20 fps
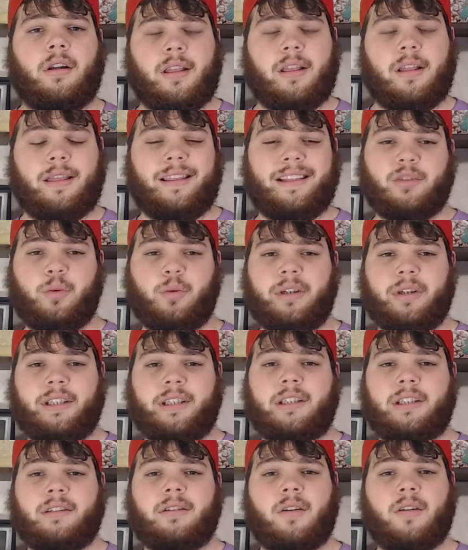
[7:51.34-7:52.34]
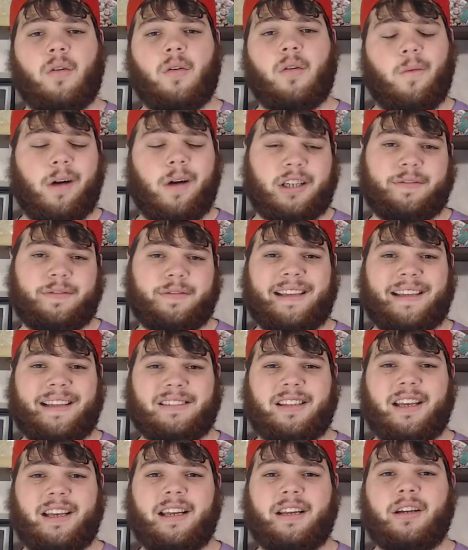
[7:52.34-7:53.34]
This weekend, watch
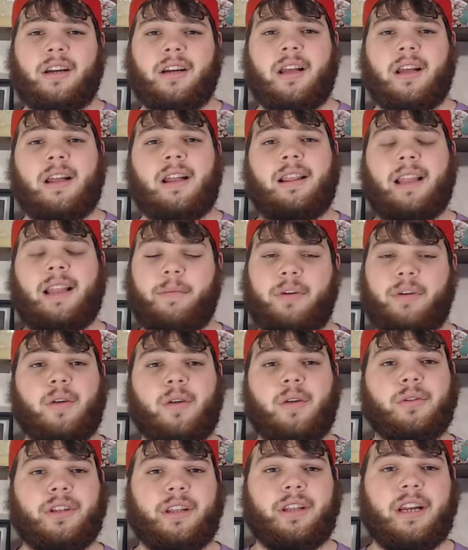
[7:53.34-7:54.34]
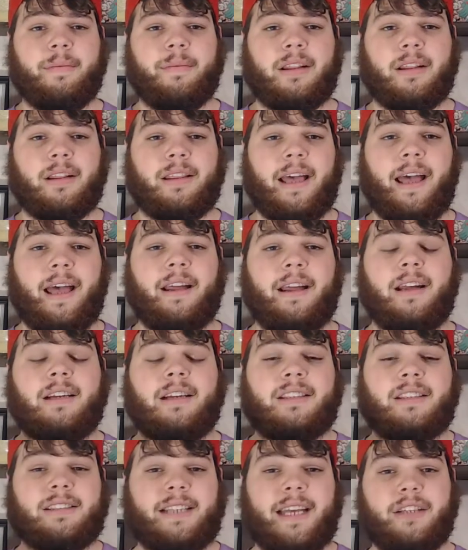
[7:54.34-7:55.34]
Fastlane. Let me know what you think about that.
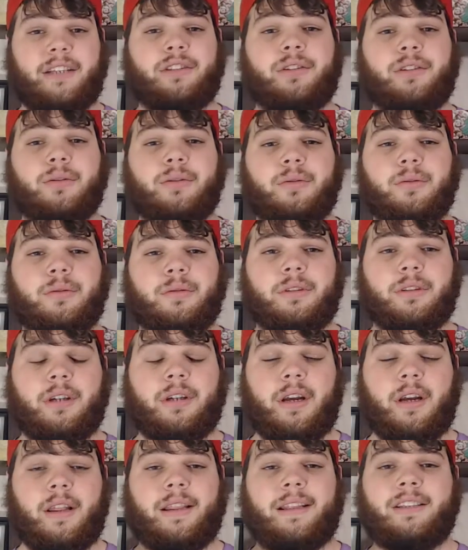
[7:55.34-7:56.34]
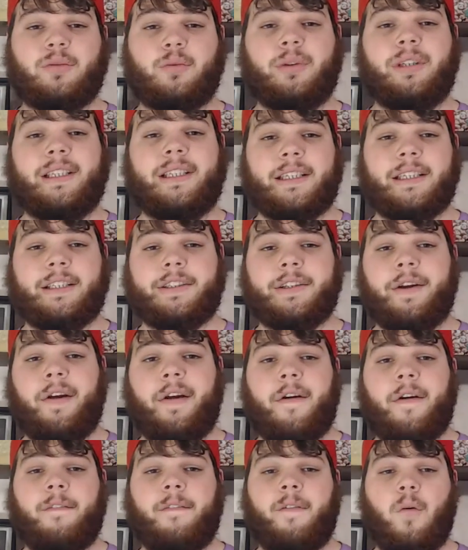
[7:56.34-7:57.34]
Stay tuned this weekend
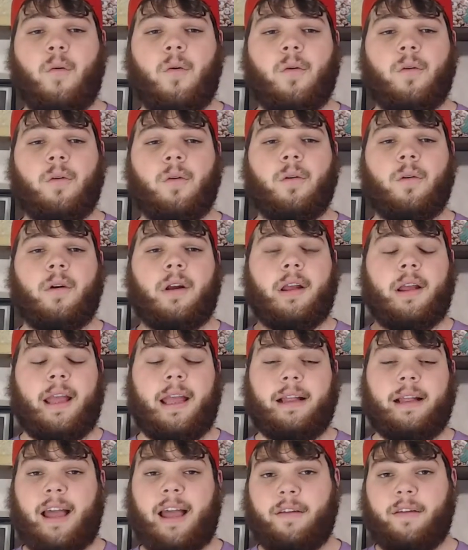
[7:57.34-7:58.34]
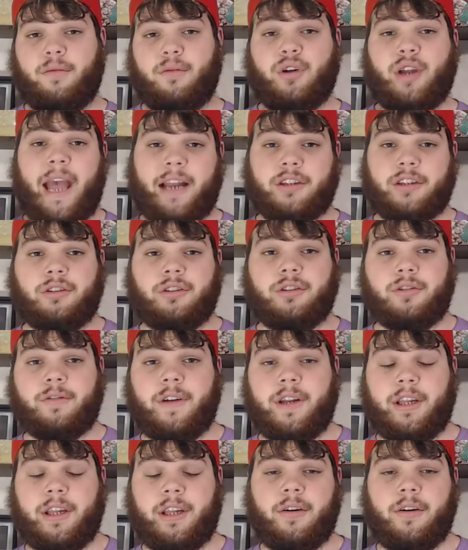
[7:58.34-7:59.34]
for a live reactions
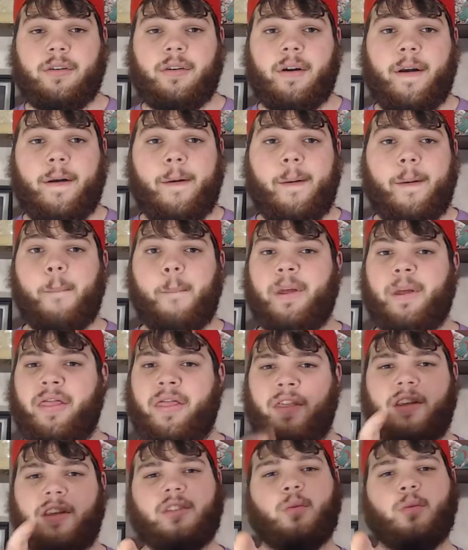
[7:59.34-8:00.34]
video. But this